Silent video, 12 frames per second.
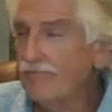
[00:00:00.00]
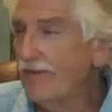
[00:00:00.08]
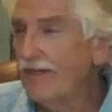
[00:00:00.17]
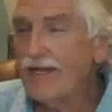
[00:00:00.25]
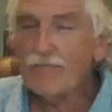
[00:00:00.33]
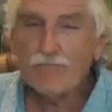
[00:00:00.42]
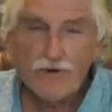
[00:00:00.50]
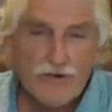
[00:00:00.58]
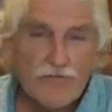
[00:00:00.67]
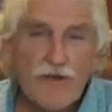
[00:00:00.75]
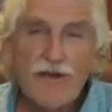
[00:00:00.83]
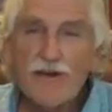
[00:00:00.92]
he kept
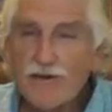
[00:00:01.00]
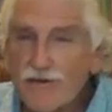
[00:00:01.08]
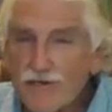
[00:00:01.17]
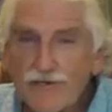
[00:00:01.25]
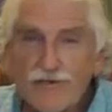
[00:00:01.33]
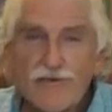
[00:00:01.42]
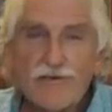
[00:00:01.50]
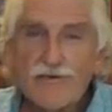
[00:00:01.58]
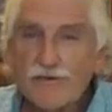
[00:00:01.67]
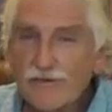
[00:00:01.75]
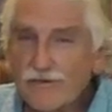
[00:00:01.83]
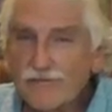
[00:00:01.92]
pushing me to
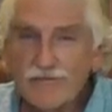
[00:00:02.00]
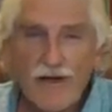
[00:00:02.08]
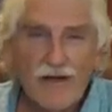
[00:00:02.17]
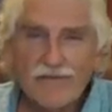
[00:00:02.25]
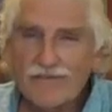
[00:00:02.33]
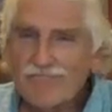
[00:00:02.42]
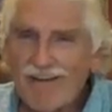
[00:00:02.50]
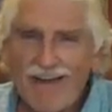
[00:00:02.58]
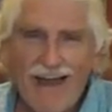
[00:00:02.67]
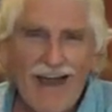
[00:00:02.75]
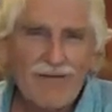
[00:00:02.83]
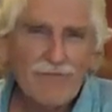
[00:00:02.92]
do,
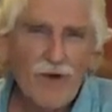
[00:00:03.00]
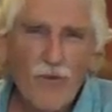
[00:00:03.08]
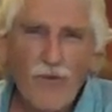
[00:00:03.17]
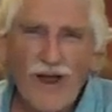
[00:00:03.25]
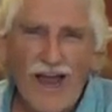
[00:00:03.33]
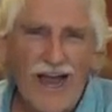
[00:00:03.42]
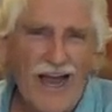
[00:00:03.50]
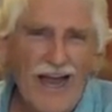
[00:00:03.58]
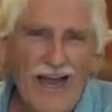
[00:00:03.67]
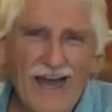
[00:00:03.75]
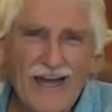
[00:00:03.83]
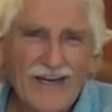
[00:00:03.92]
I'm an old
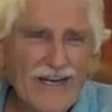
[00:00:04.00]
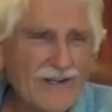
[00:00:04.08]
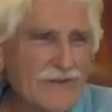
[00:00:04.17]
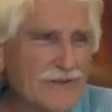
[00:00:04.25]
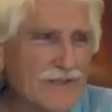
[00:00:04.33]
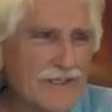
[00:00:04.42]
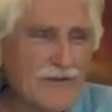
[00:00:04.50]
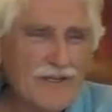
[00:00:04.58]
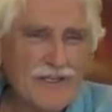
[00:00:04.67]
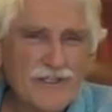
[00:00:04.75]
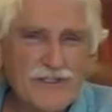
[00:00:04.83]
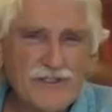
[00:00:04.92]
guy, I don't really
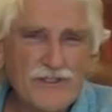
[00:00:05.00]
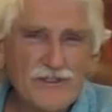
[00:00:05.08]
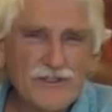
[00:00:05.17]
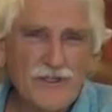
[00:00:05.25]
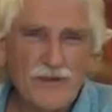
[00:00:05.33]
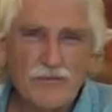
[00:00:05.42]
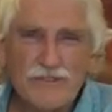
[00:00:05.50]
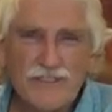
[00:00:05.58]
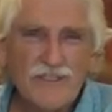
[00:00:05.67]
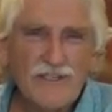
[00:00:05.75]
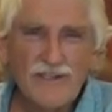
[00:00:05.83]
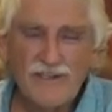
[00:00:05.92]
want to do YouTubes,
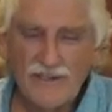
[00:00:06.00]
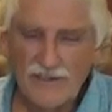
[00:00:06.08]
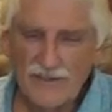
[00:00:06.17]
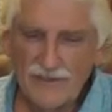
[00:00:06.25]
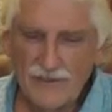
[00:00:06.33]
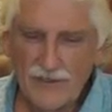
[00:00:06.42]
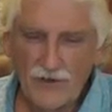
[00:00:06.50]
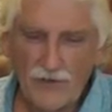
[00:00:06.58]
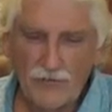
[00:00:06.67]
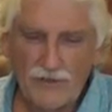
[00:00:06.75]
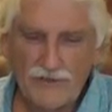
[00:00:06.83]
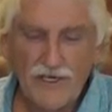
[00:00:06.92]

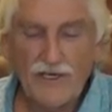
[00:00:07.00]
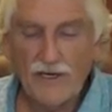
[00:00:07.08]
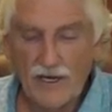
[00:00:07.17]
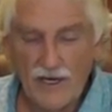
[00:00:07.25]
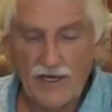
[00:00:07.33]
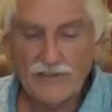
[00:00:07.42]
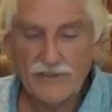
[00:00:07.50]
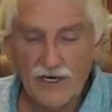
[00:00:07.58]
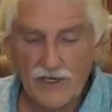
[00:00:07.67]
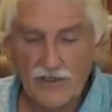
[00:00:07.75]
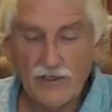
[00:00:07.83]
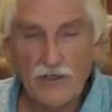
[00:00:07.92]
but then I
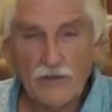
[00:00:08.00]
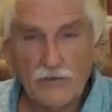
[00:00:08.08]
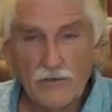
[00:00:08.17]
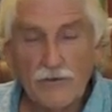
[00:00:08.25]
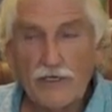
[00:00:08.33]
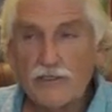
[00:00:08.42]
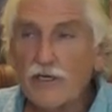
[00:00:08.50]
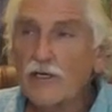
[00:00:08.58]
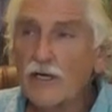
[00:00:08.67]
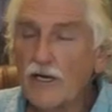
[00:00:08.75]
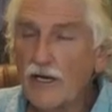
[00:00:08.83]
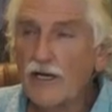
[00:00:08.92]
started doing them. It
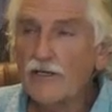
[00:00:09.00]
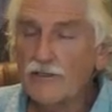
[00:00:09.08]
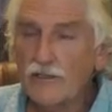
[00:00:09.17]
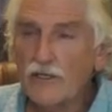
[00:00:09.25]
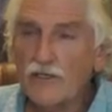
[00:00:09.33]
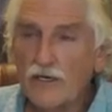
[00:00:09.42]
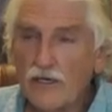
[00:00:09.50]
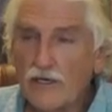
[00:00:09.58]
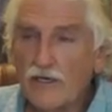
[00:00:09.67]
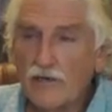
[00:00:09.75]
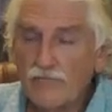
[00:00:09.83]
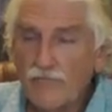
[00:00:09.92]
took
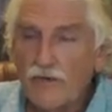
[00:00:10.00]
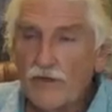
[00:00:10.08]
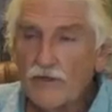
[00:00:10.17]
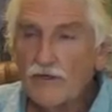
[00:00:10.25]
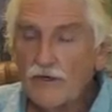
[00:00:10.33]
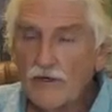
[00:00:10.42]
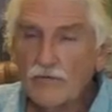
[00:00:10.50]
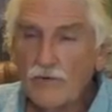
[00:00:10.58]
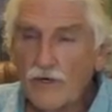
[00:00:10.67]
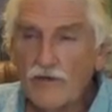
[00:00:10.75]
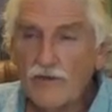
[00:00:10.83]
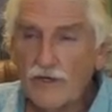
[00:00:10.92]
one
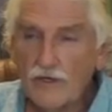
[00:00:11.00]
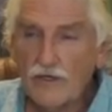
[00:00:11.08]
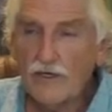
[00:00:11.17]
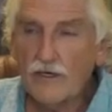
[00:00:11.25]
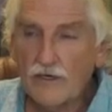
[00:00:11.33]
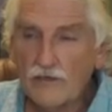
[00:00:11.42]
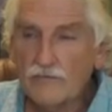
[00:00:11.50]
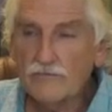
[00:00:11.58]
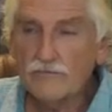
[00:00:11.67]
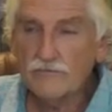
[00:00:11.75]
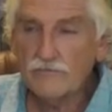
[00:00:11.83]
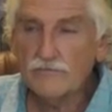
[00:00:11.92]
of
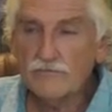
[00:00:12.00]
the